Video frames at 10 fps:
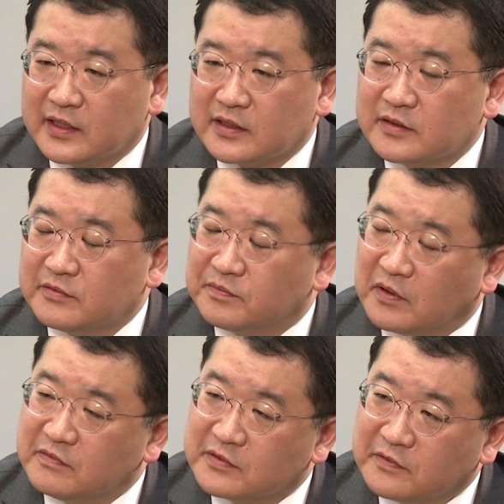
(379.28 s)
And
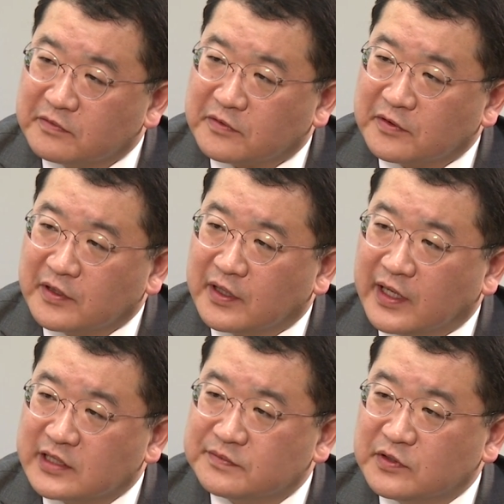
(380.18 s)
Republic of Korea
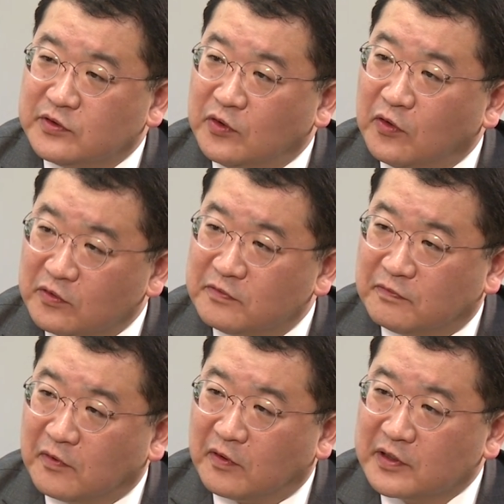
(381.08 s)
has been known
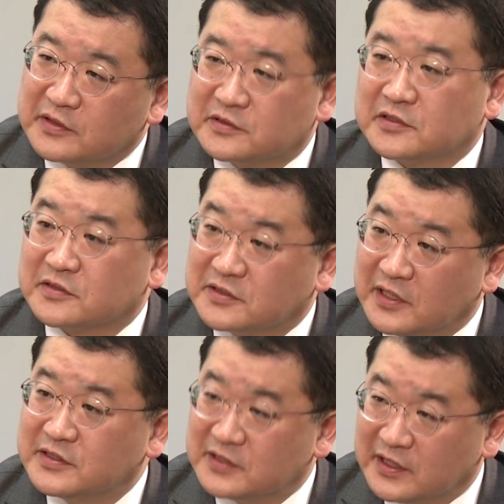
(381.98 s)
for its
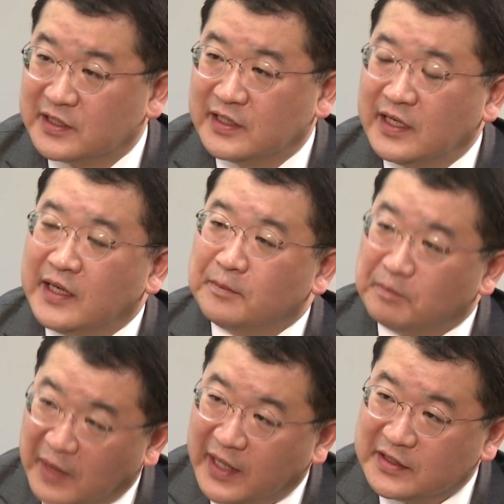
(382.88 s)
success in
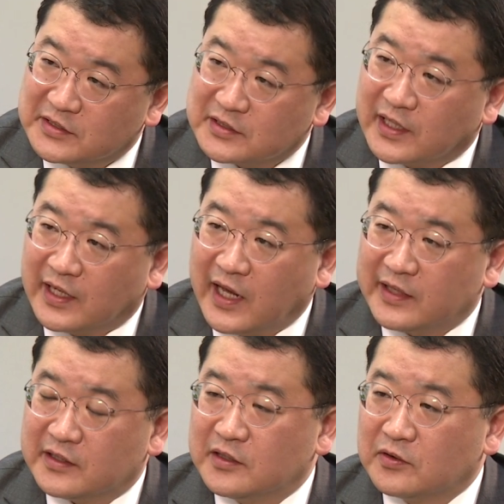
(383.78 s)
managing and
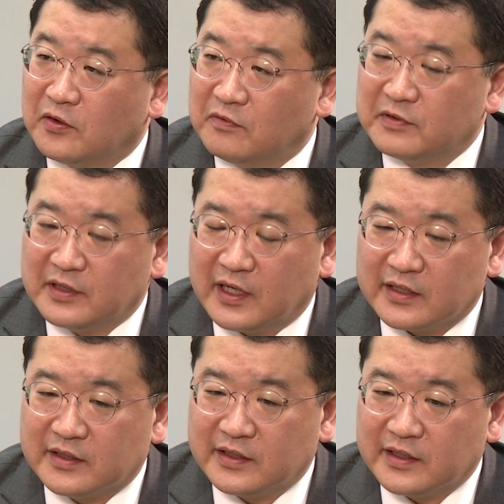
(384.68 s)
handling COVID
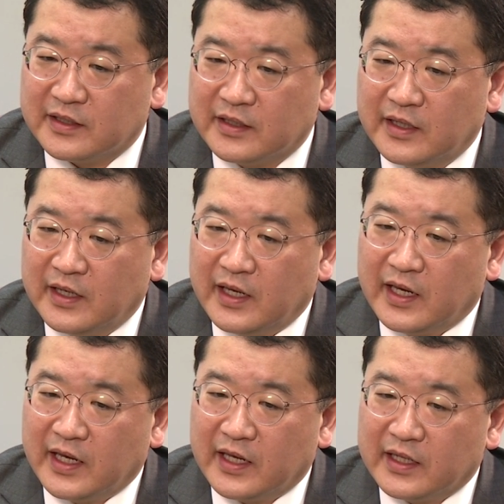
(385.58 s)
19.
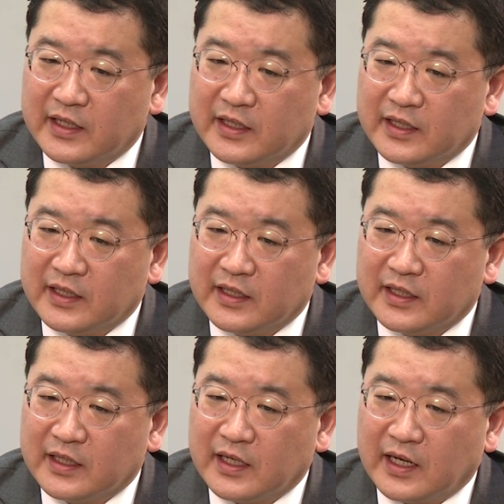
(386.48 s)
And
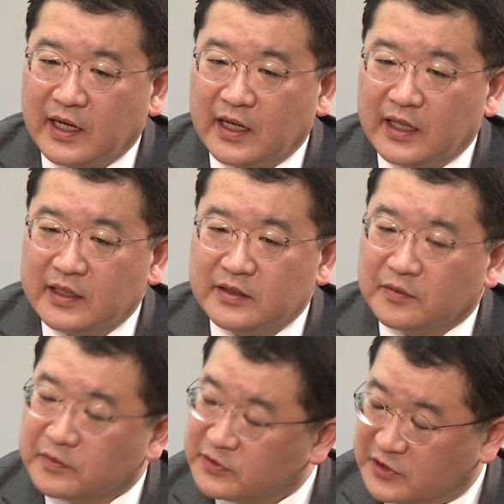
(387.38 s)
in
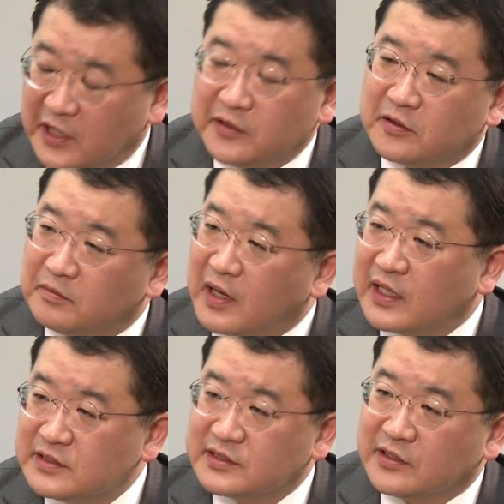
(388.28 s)
the general
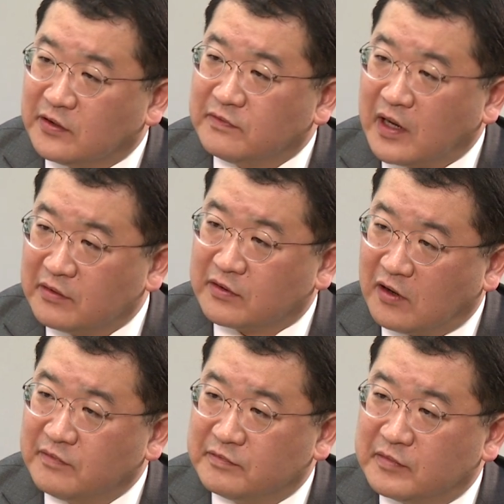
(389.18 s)
mindset of our
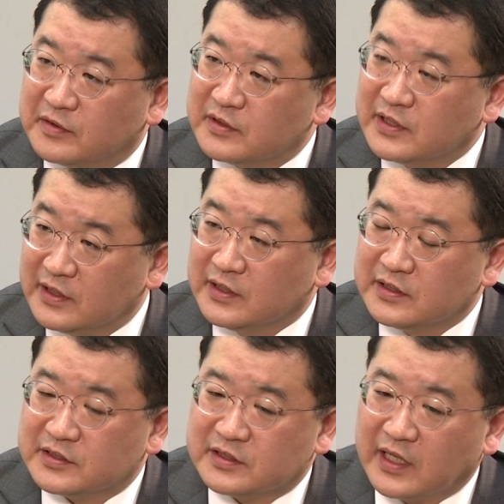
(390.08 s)
government
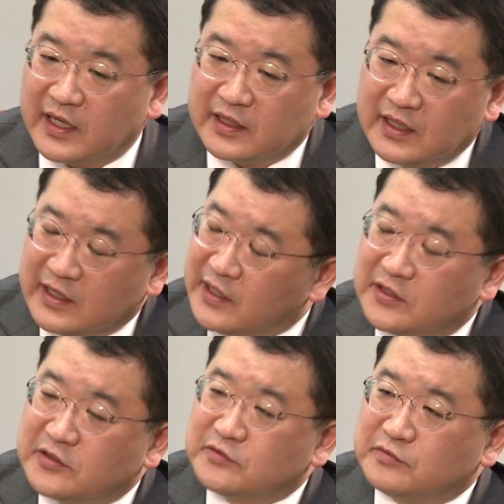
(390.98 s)
is that it
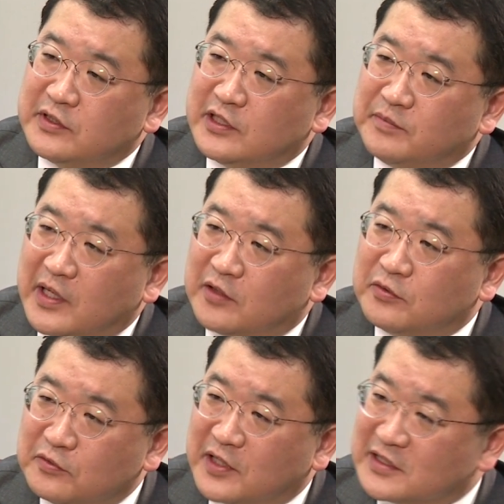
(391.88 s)
doesn't really matter
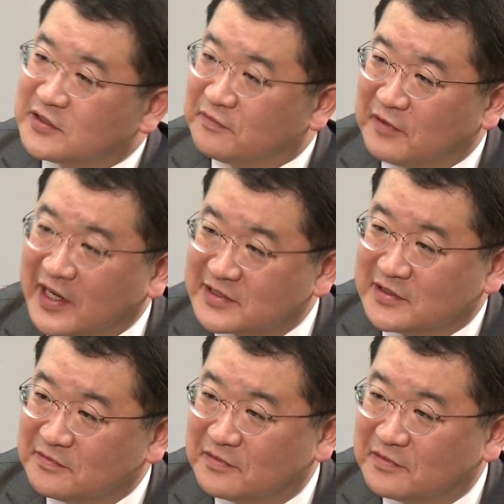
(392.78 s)
who gets the vaccine